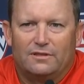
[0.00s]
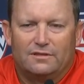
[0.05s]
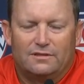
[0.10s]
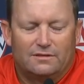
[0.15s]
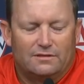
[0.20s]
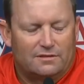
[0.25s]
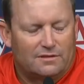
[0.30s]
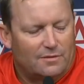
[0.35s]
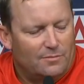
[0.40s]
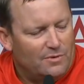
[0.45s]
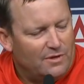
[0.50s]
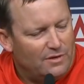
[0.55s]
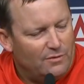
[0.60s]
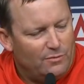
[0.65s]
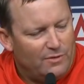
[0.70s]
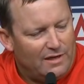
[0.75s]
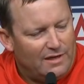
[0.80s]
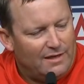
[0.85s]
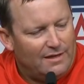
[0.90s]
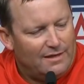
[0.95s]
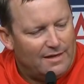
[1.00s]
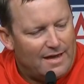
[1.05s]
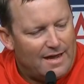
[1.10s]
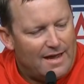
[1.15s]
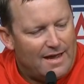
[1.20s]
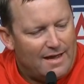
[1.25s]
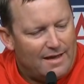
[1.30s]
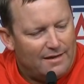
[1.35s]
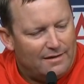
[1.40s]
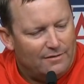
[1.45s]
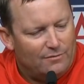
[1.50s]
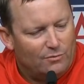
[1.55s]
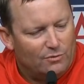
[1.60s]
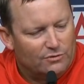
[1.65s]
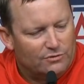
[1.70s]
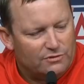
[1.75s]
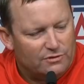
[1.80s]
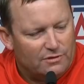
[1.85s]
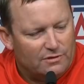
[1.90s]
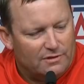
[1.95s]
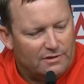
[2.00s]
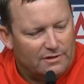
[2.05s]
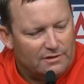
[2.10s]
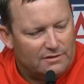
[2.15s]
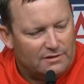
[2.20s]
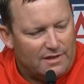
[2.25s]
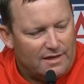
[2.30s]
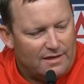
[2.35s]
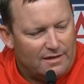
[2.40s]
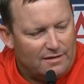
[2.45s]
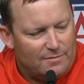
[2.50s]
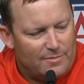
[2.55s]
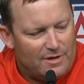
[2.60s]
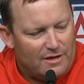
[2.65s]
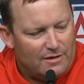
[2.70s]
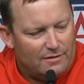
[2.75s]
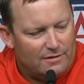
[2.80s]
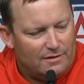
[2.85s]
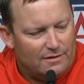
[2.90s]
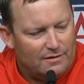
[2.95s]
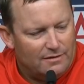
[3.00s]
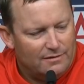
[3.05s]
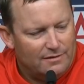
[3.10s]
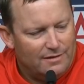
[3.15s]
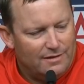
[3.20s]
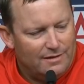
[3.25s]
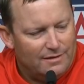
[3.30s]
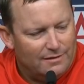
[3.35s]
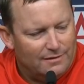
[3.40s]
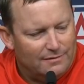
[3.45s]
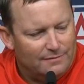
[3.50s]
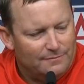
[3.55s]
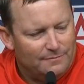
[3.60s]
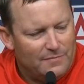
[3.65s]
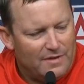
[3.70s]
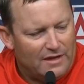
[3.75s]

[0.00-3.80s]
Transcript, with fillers: "This is somebody we need to add," and we're certainly excited about uh, Ian.